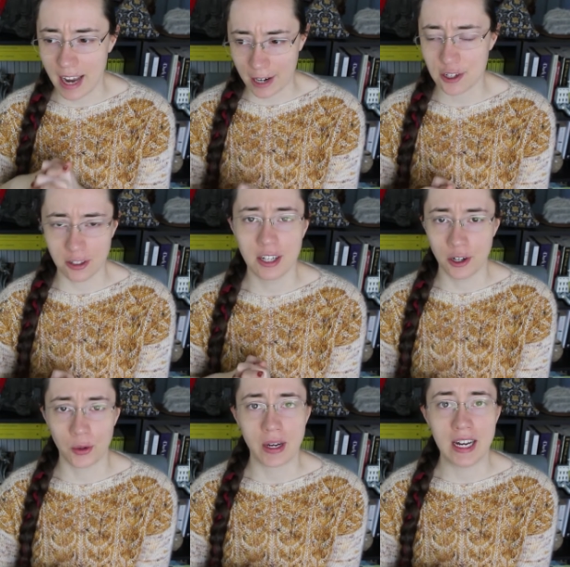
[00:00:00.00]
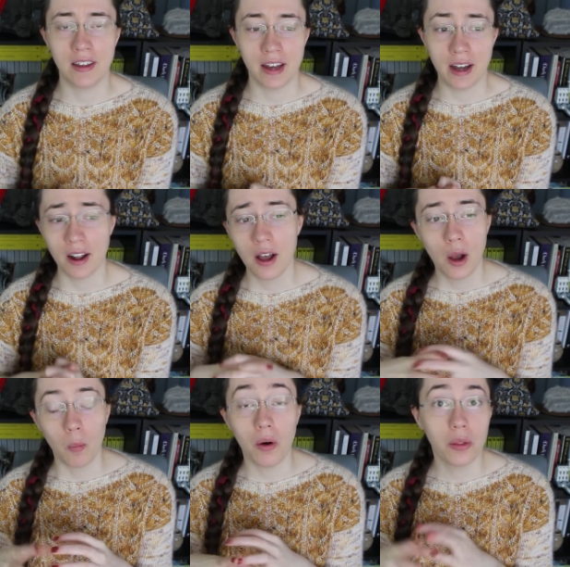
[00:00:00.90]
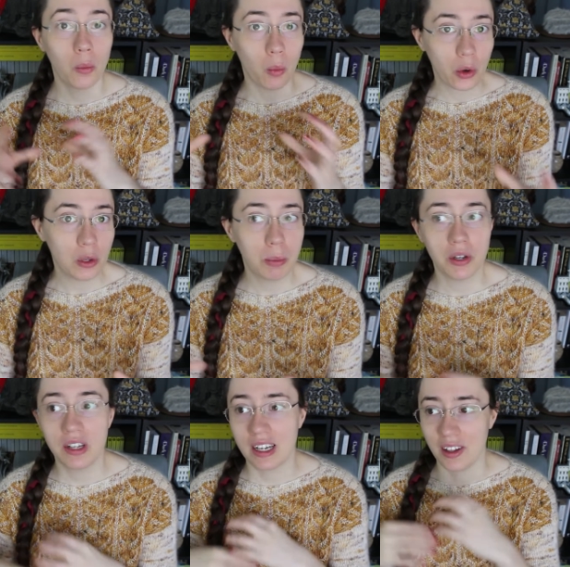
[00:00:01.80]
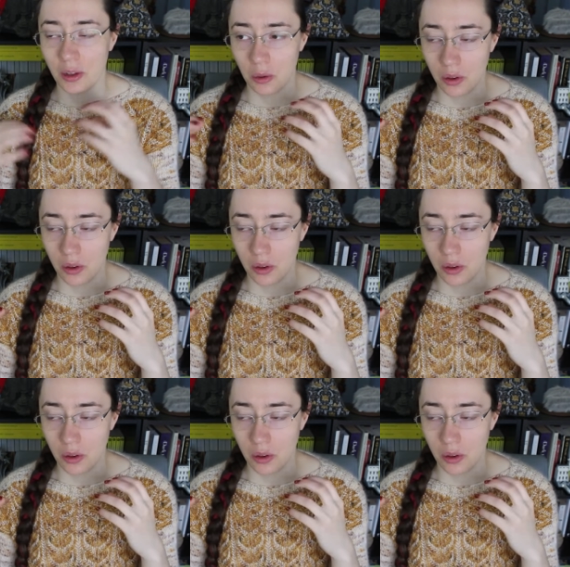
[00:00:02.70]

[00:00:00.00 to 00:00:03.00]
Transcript: actually agreed that while the world building and the,